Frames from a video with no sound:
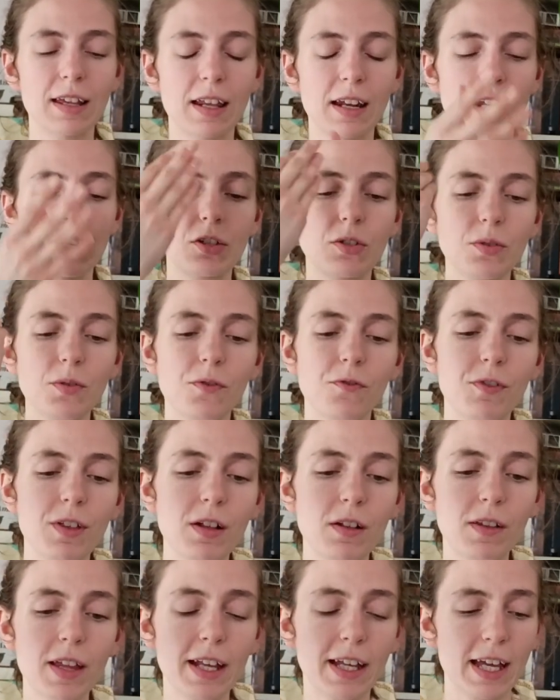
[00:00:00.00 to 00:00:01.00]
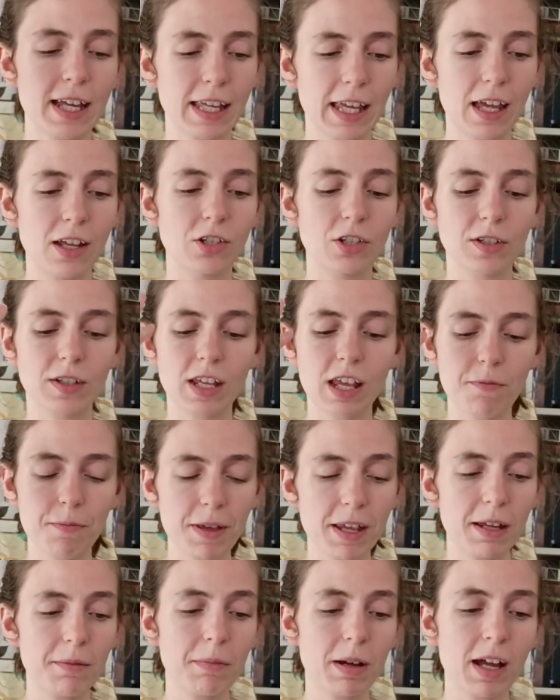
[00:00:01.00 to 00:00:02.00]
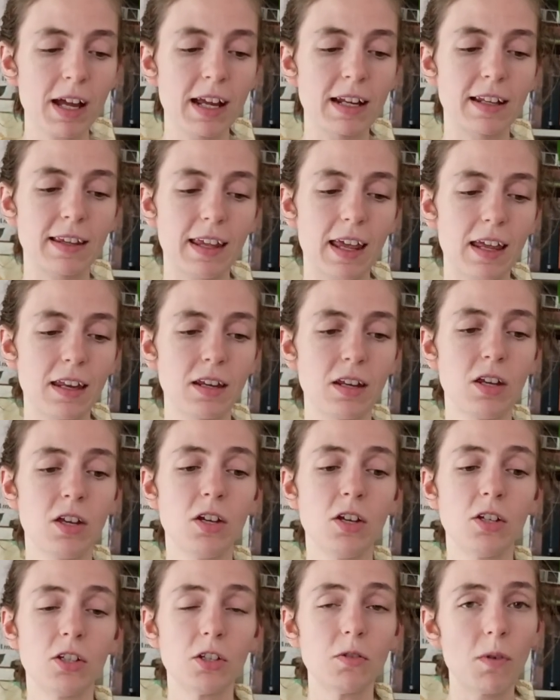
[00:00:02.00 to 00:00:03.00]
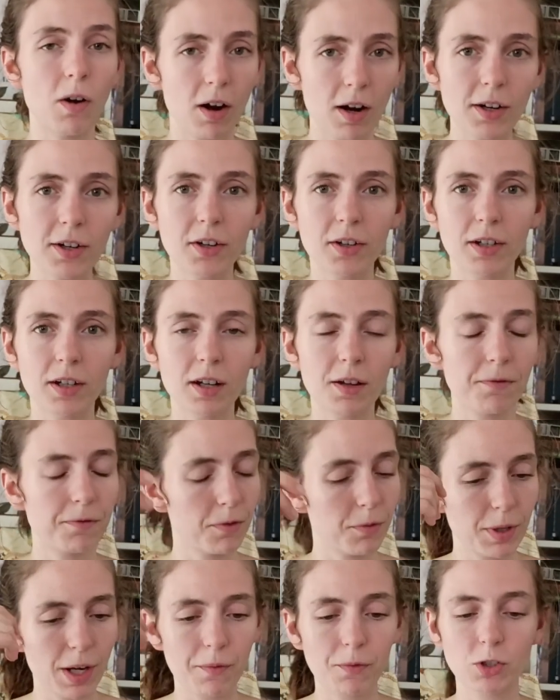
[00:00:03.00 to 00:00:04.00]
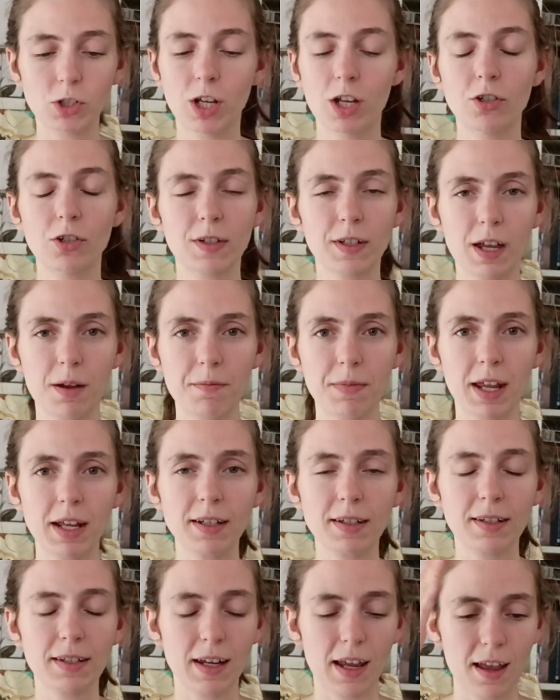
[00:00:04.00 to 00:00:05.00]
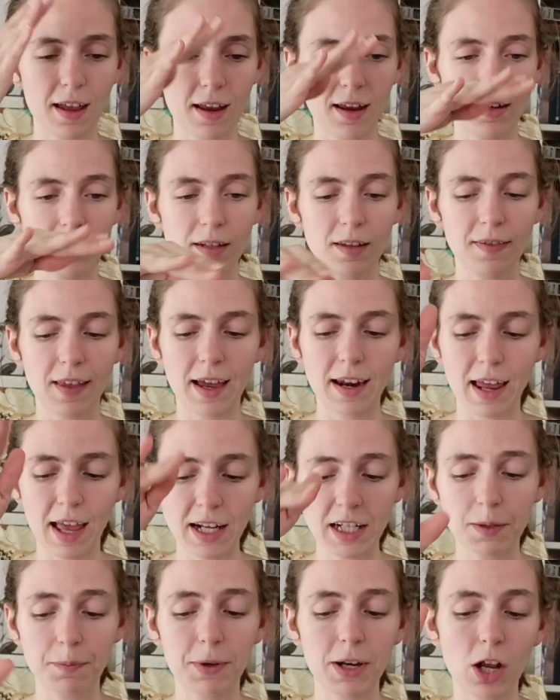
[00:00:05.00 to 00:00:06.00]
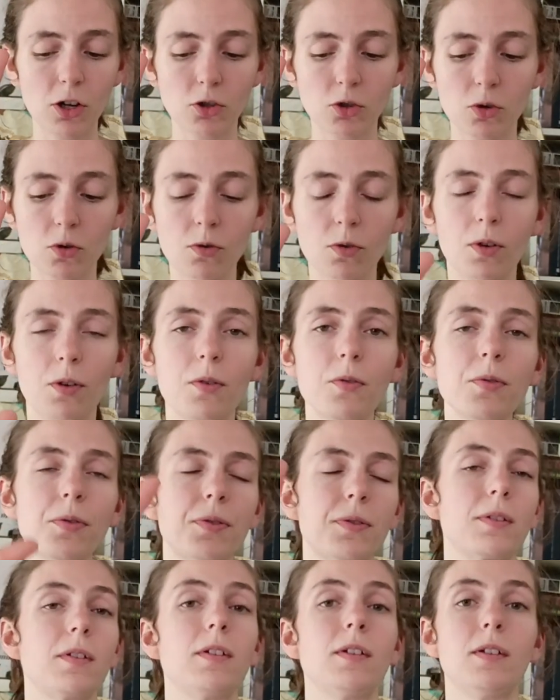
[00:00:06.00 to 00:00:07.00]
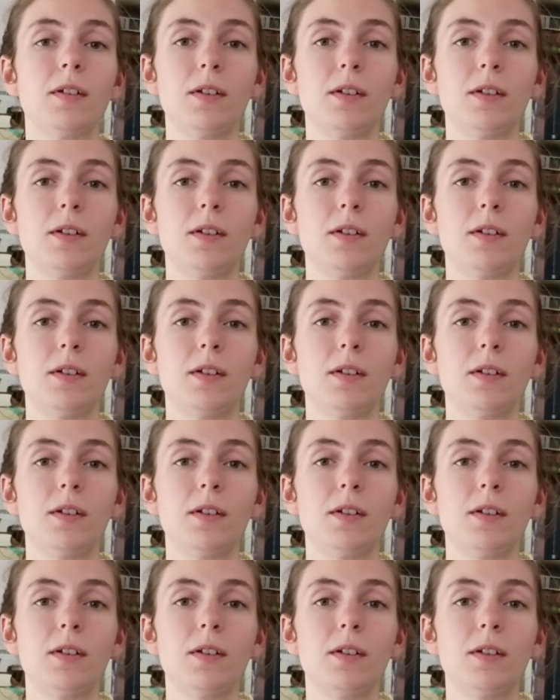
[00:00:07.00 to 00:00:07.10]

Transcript: And I do feel like, again, just keeping in mind that you are good enough for whatever changes come next, and that exponential growth,